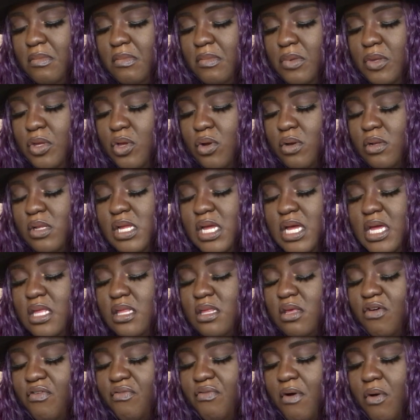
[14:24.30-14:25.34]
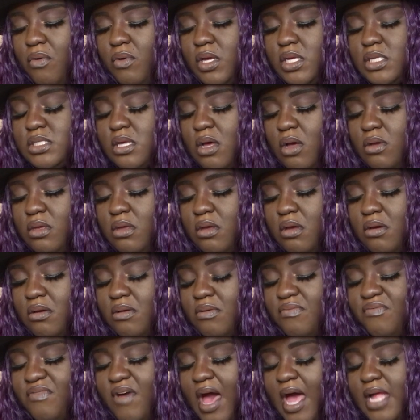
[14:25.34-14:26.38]
your need to focus on
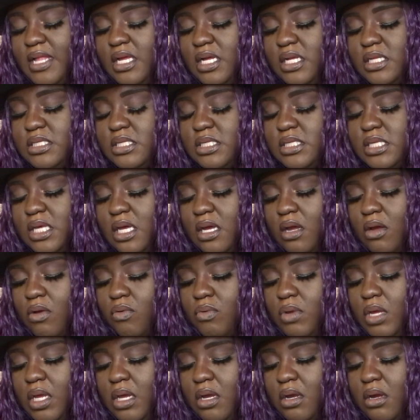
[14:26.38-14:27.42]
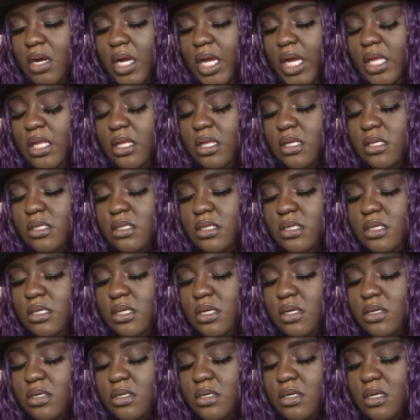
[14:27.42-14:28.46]
your finances and career and
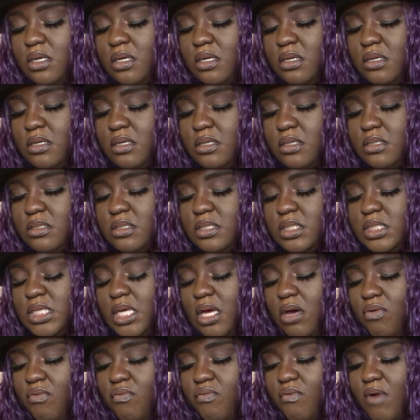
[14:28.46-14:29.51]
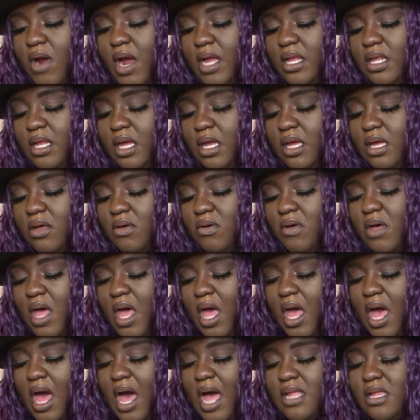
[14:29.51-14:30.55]
your self right now.
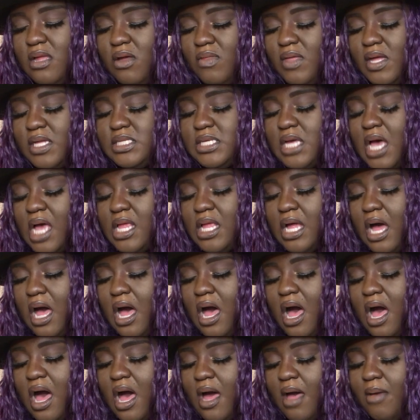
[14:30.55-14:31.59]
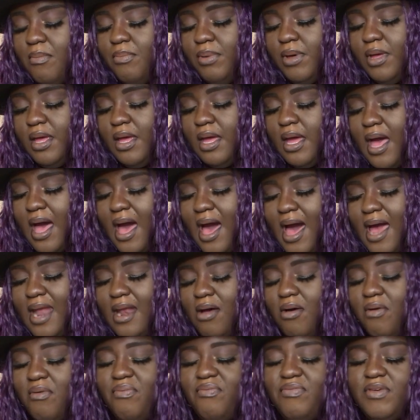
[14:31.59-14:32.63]
I know that's kind of odd, but I
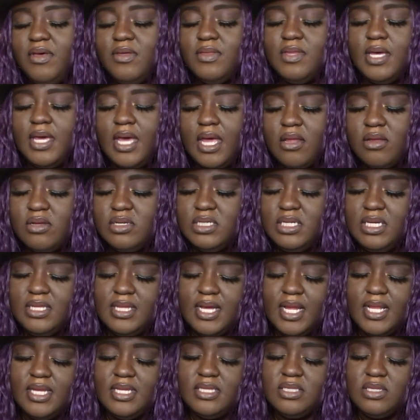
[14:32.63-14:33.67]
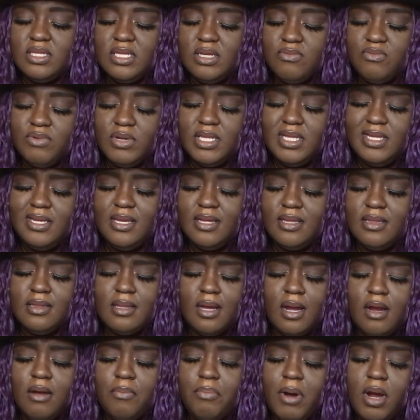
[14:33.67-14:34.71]
don't feel the energy that it's really a
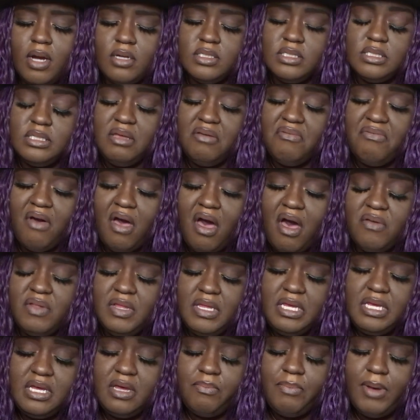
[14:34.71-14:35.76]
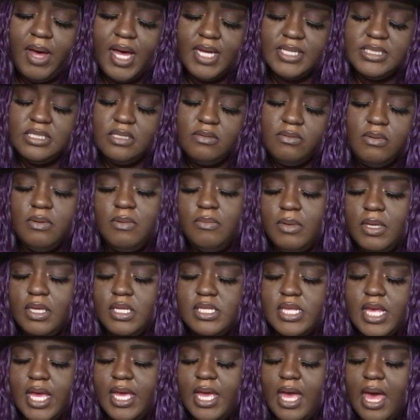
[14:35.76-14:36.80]
third person involved. It could possibly
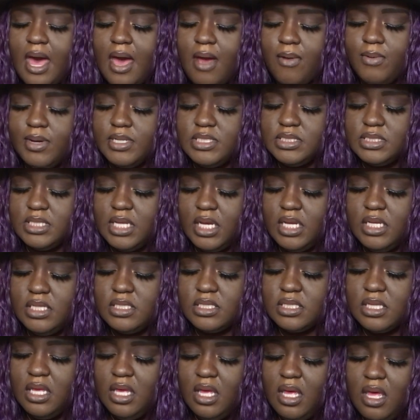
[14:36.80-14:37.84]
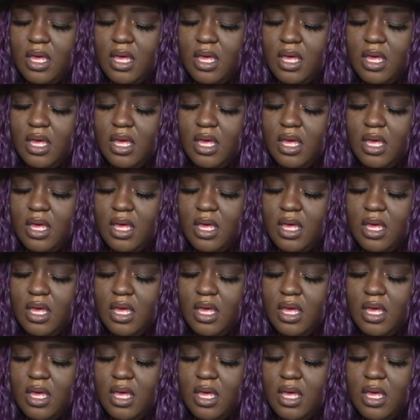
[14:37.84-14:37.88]
be. Take it how it resonates.